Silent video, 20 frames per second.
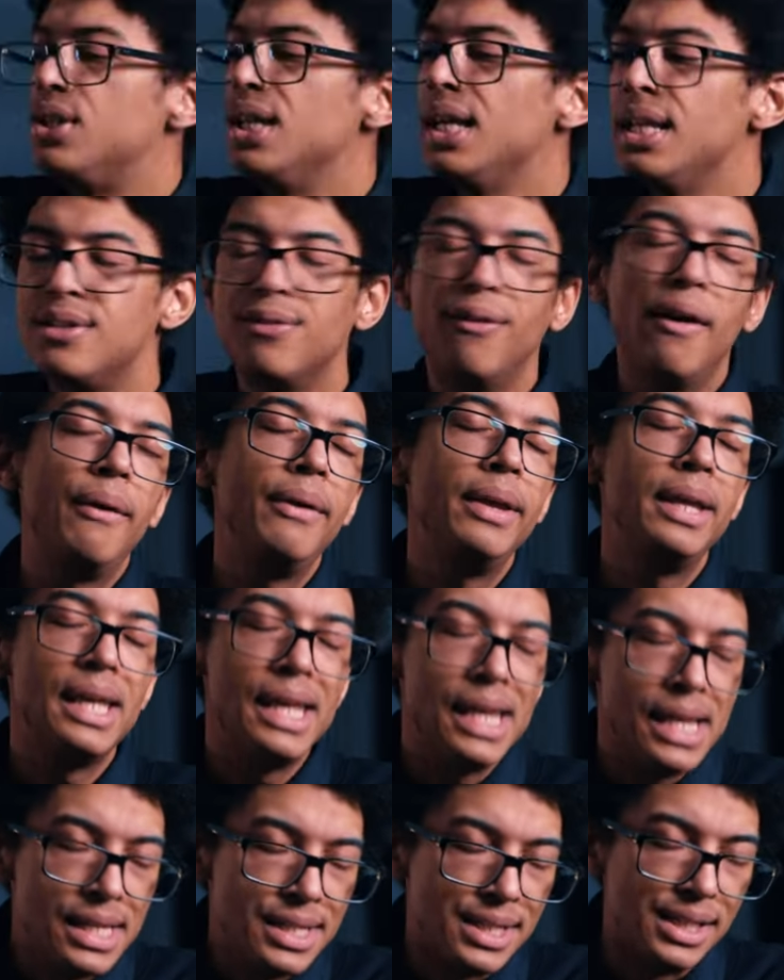You see, it's very
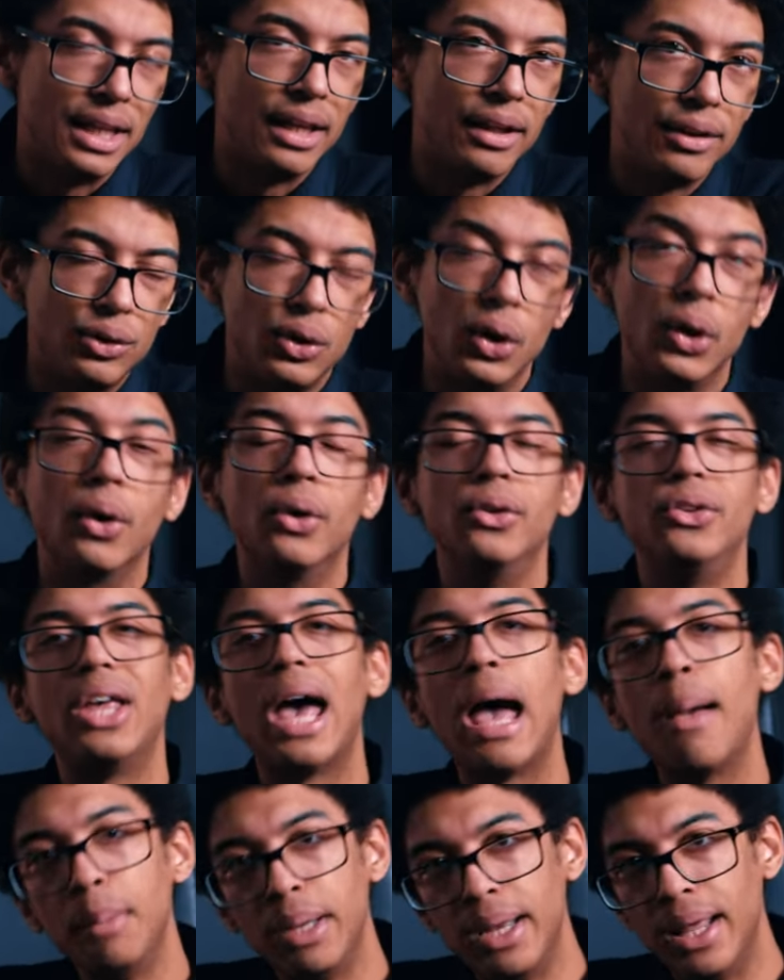easy to
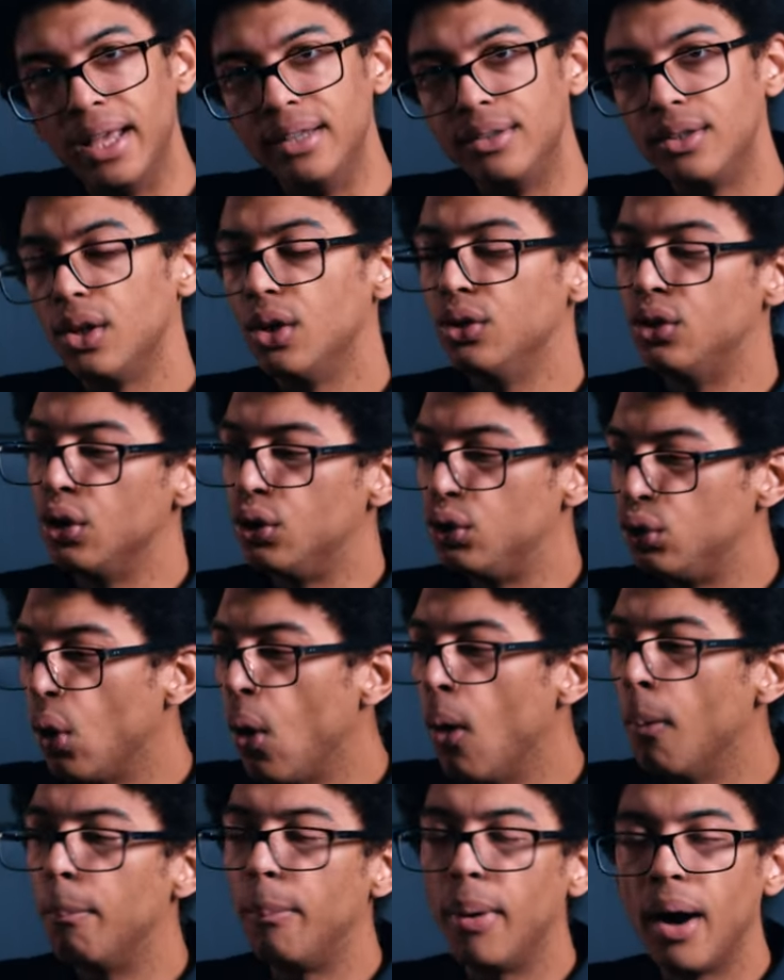contaminate the
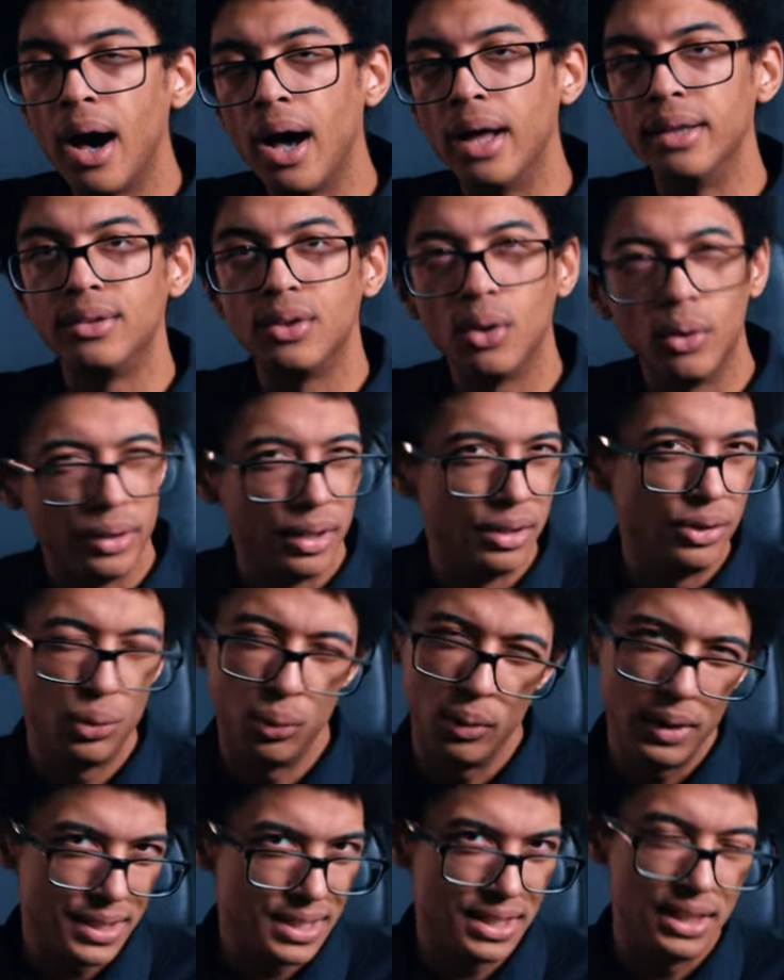top part or the
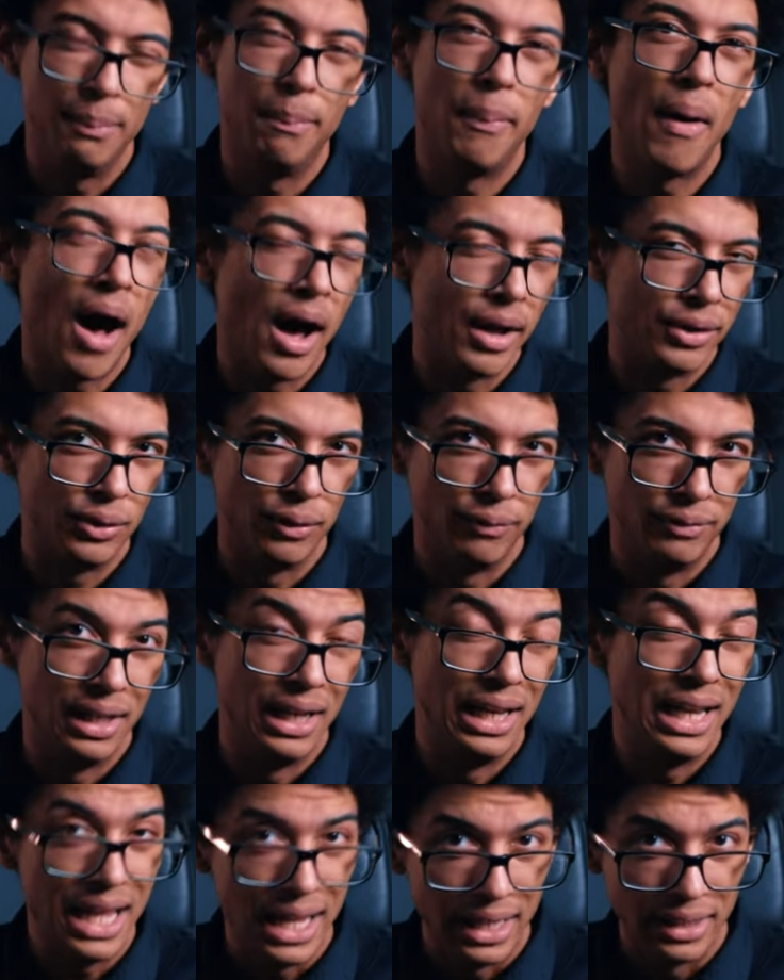twisty part of
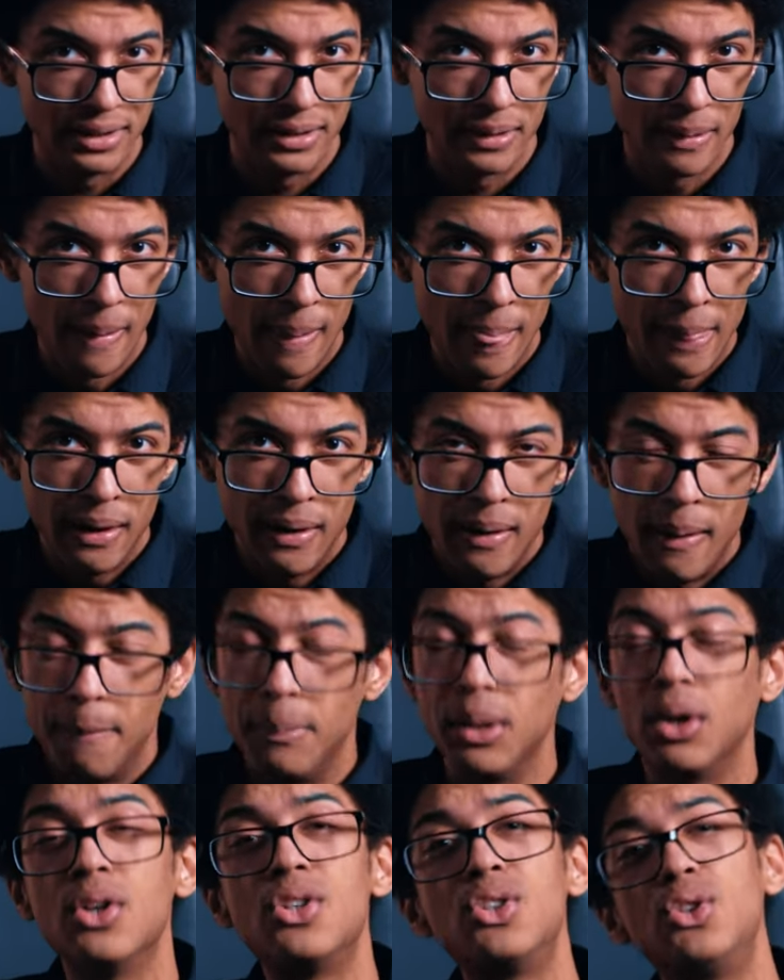the lid,
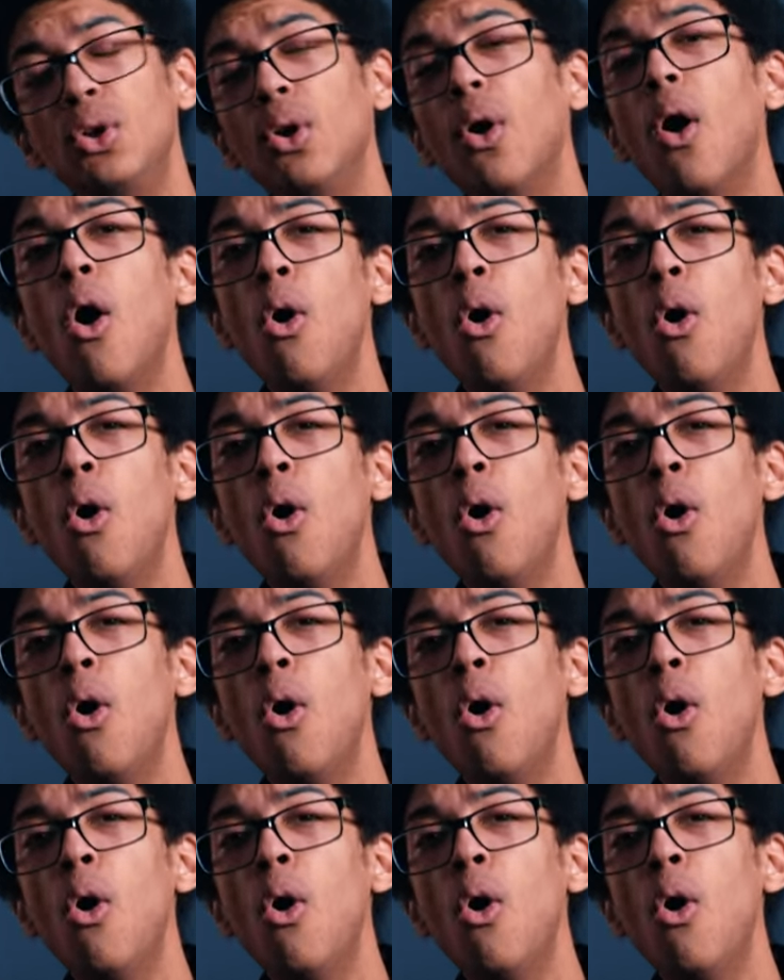because to